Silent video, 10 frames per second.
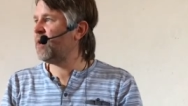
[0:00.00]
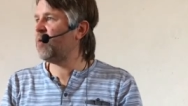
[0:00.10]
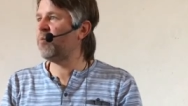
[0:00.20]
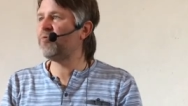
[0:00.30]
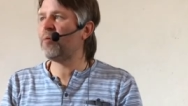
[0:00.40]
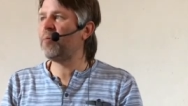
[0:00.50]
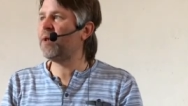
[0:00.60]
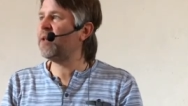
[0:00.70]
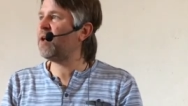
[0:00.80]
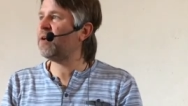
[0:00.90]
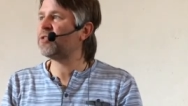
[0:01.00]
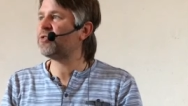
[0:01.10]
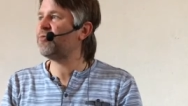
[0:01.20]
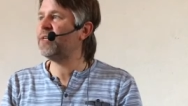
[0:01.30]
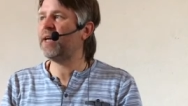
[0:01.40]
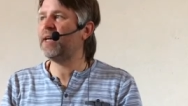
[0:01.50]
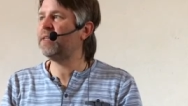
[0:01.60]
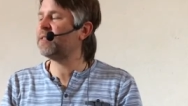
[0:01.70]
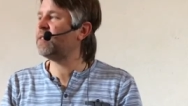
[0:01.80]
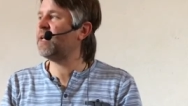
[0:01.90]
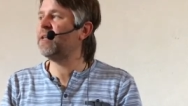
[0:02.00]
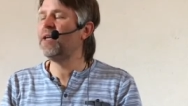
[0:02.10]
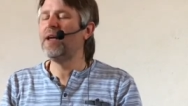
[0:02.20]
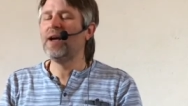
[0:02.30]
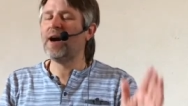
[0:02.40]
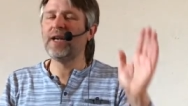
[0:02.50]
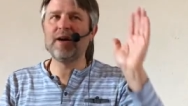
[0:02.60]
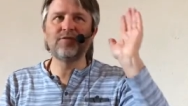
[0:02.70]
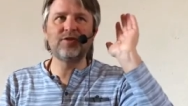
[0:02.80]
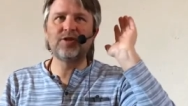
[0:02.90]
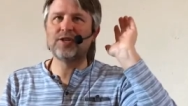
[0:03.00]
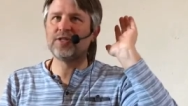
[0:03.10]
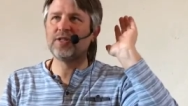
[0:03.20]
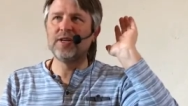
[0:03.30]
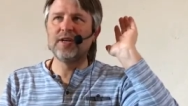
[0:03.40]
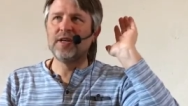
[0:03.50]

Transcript: I would probably last three days and then I'd have to just